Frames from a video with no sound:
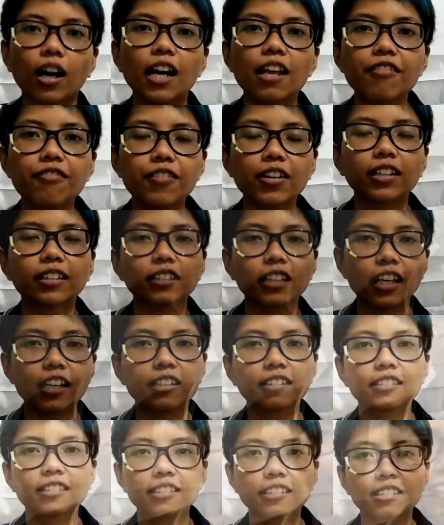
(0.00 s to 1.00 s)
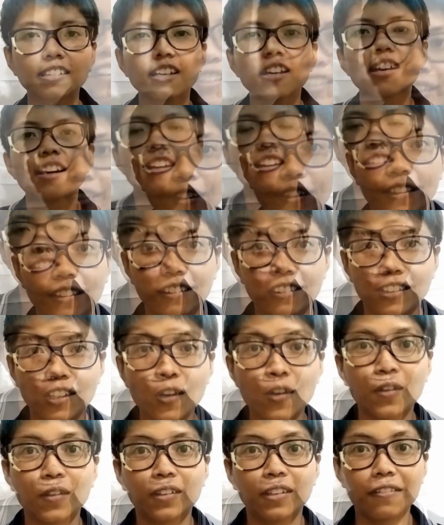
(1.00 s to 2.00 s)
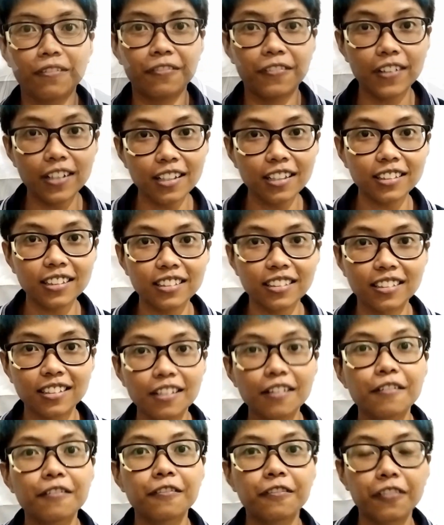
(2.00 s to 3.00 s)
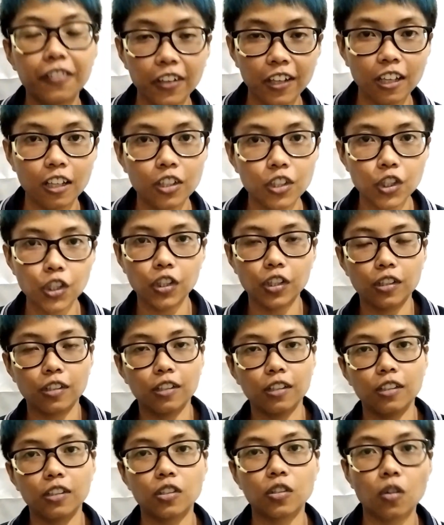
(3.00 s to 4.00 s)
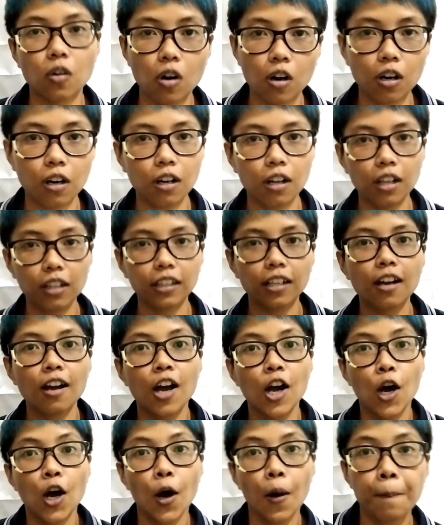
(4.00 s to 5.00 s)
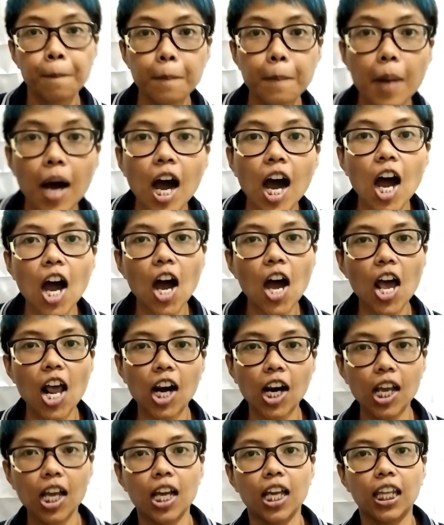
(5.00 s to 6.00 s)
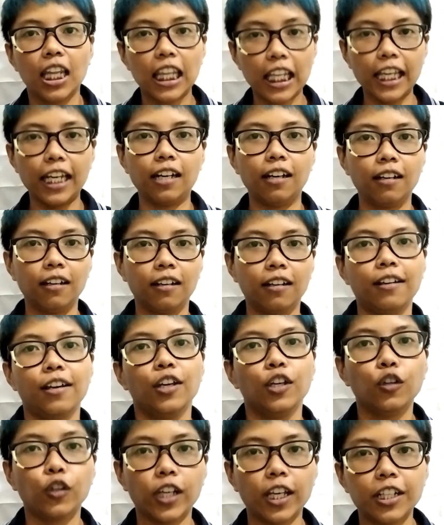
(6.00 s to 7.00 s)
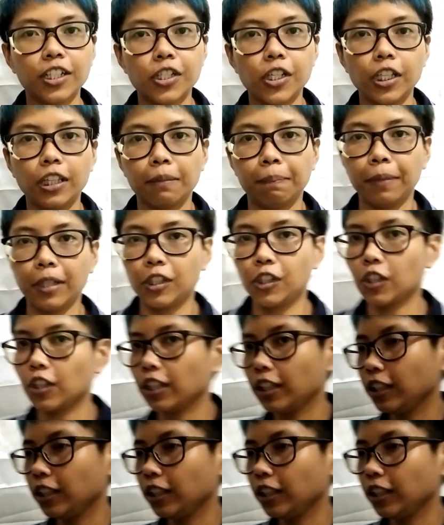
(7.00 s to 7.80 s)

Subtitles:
living things. So the first fish is called marlin. You can see the picture